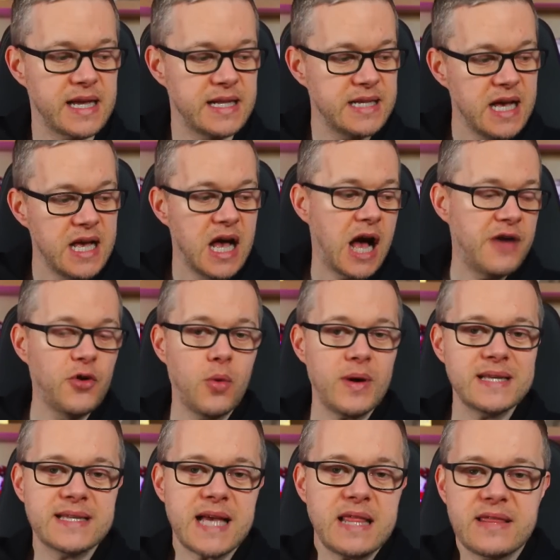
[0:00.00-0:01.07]
And I've
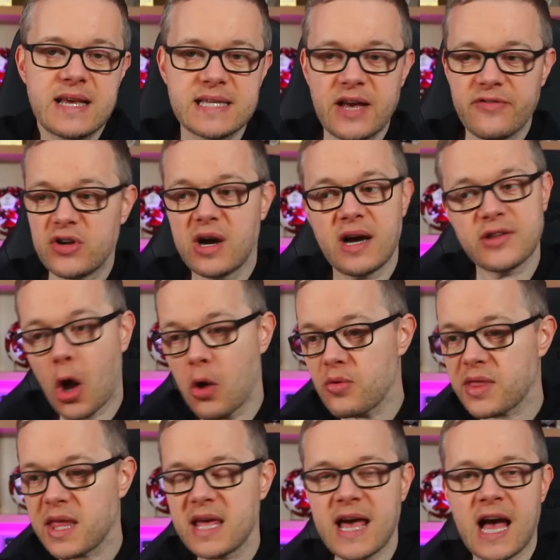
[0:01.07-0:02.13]
always said this, haven't I? I don't
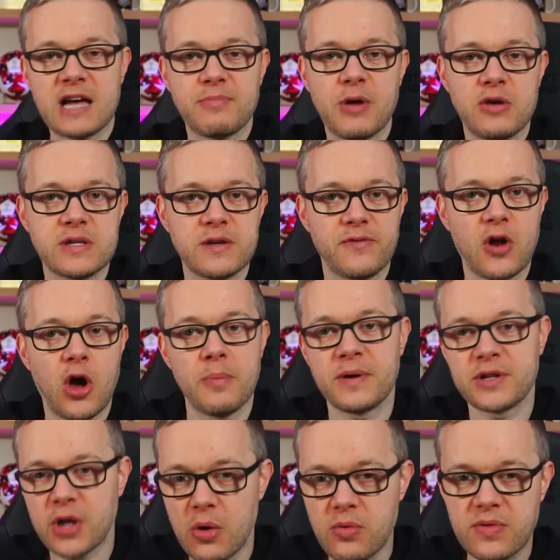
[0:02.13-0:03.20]
think Gakpo's a flop. I
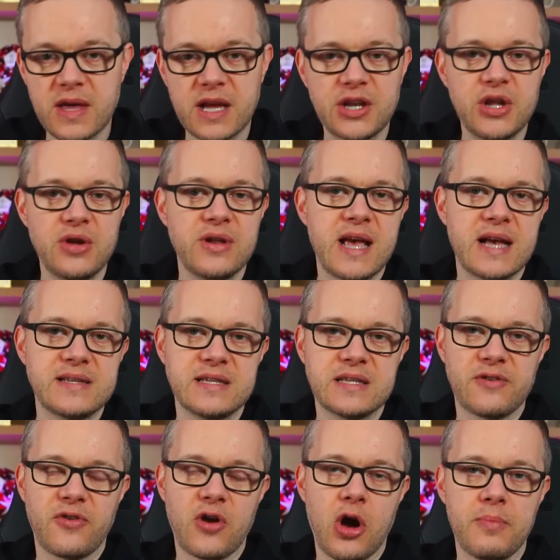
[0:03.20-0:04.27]
don't think Nunez is
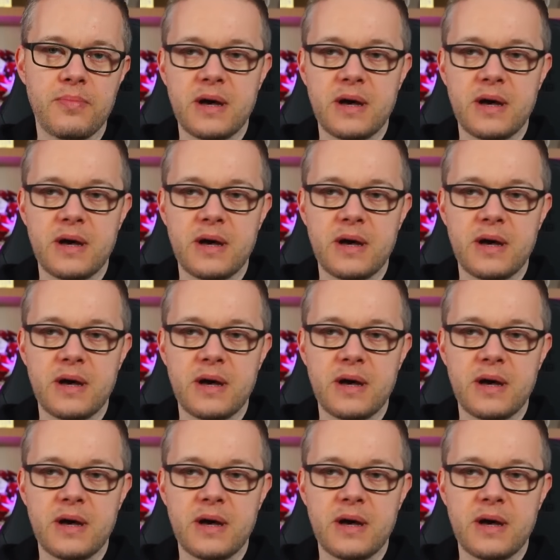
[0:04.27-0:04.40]
a flop.